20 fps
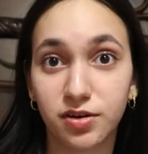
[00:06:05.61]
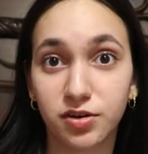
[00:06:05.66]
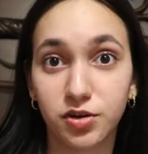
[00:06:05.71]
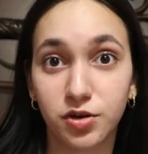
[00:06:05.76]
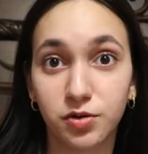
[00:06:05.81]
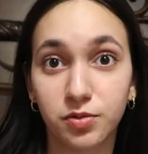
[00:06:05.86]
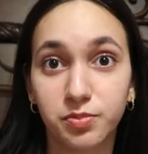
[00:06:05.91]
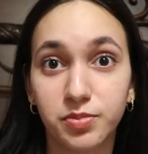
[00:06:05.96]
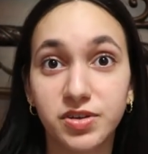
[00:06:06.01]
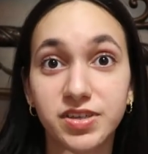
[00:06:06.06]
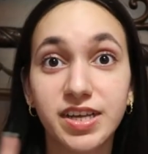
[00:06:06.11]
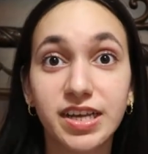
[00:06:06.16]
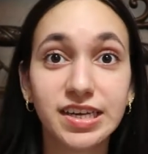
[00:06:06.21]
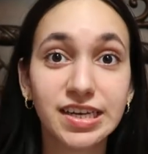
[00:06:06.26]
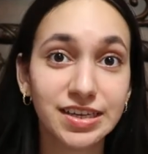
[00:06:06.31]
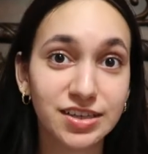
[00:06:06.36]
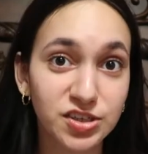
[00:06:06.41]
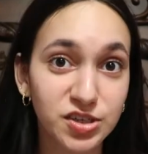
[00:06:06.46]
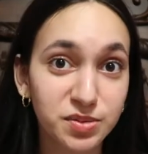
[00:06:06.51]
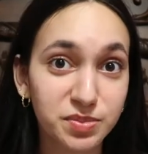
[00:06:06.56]
or you're
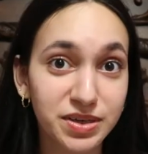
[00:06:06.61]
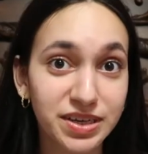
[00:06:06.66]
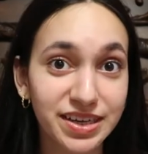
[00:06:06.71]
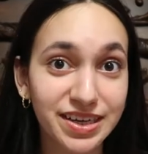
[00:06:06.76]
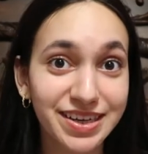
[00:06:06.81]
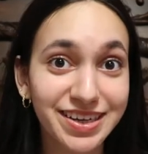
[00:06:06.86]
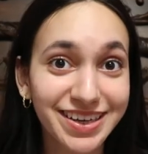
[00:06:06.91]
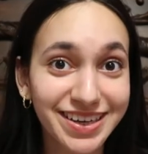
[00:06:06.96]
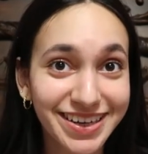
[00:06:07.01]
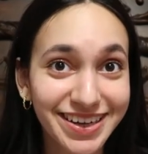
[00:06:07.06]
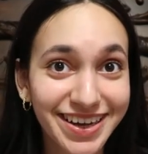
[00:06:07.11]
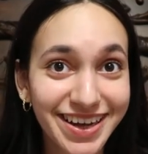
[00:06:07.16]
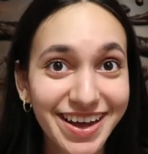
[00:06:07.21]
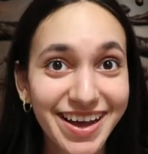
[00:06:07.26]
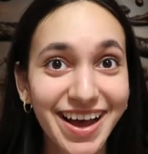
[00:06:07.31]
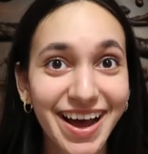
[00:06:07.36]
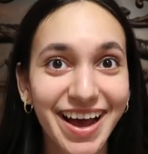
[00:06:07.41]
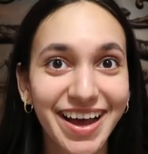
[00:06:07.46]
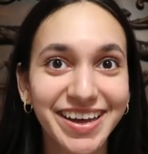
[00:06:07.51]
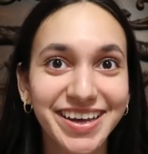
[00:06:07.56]
pretending to be,
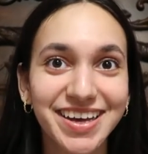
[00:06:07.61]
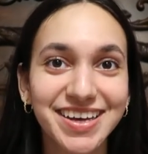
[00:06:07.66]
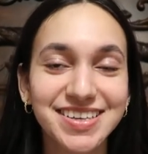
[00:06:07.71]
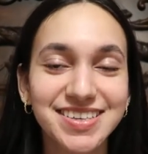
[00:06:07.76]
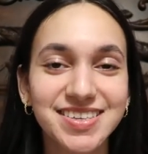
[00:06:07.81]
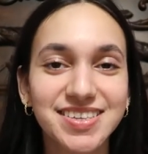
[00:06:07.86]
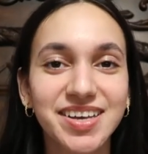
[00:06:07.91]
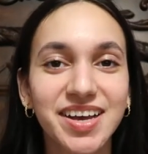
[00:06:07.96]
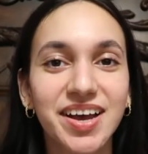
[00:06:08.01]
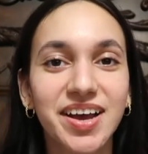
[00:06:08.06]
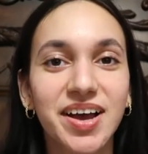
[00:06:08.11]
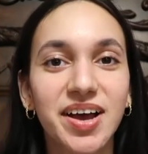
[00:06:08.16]
I guess.